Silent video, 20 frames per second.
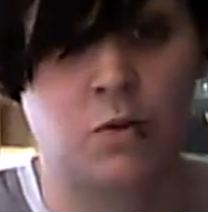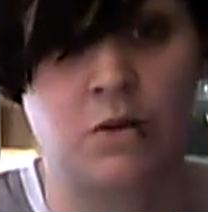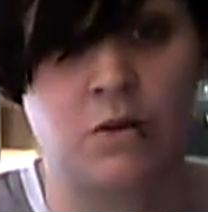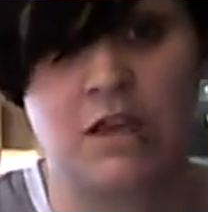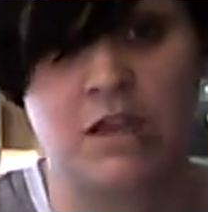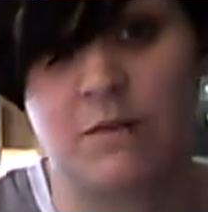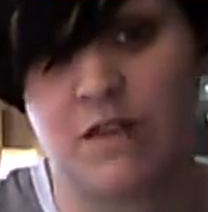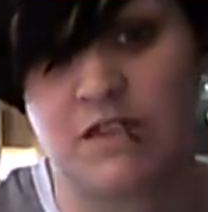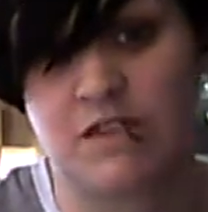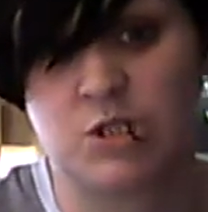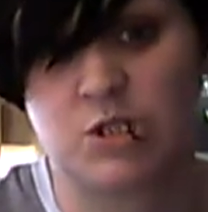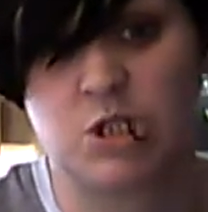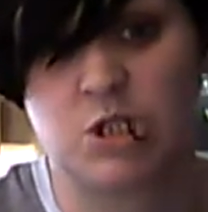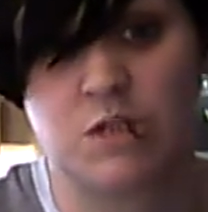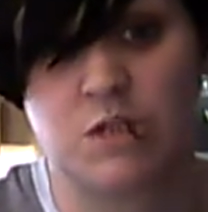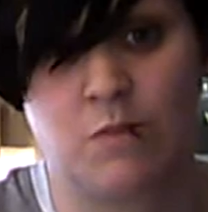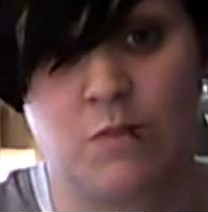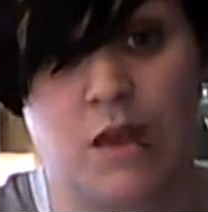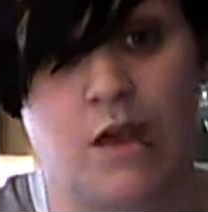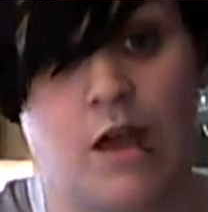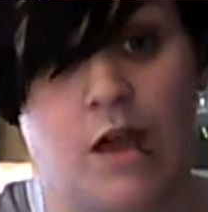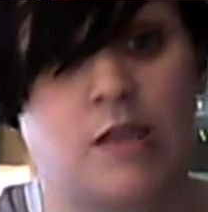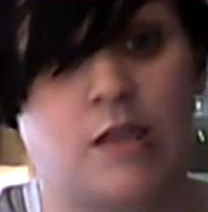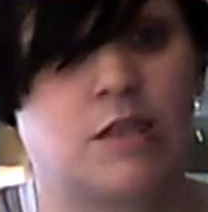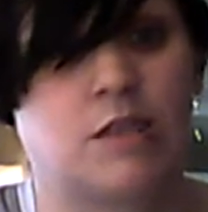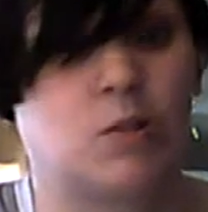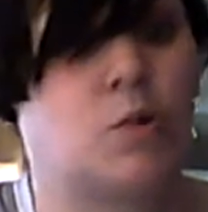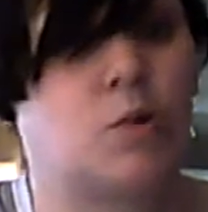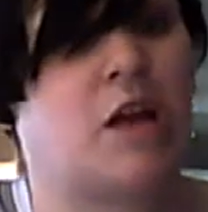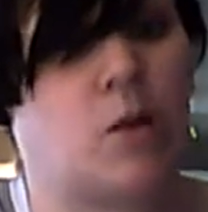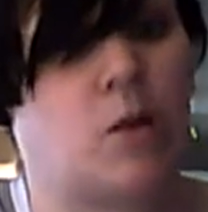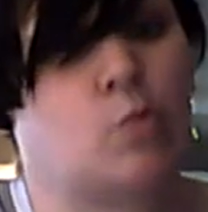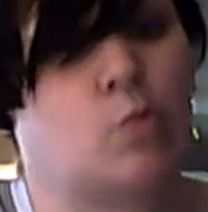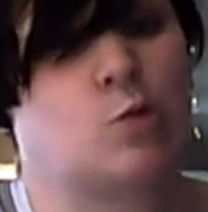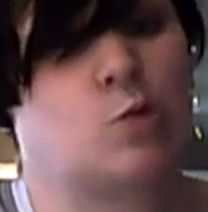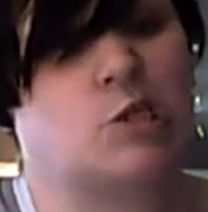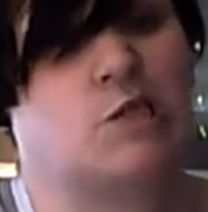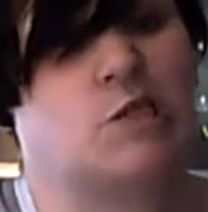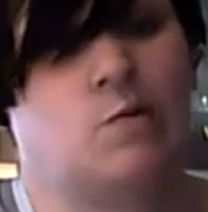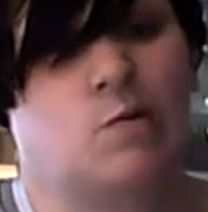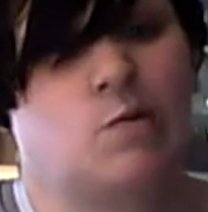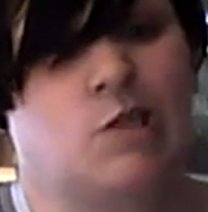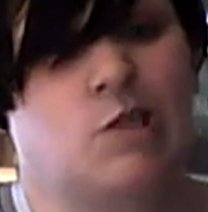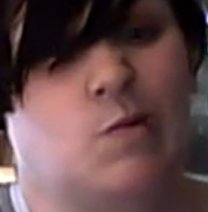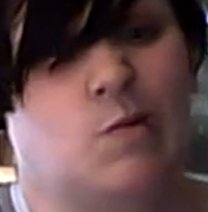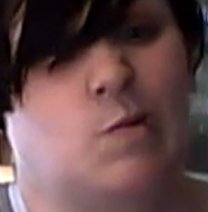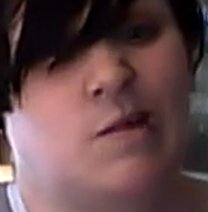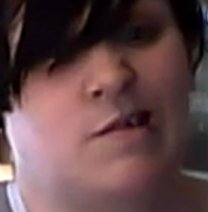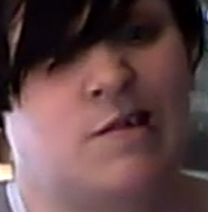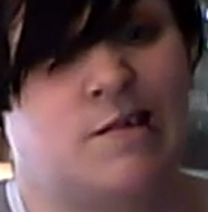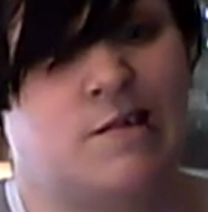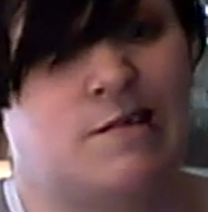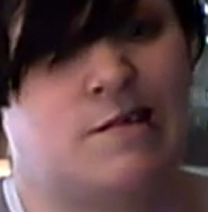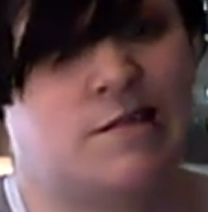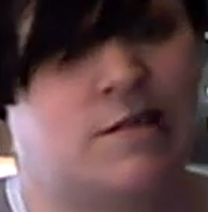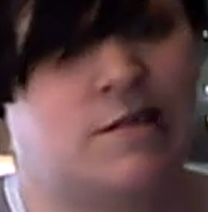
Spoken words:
one, he messages me in case it's one I really, really want.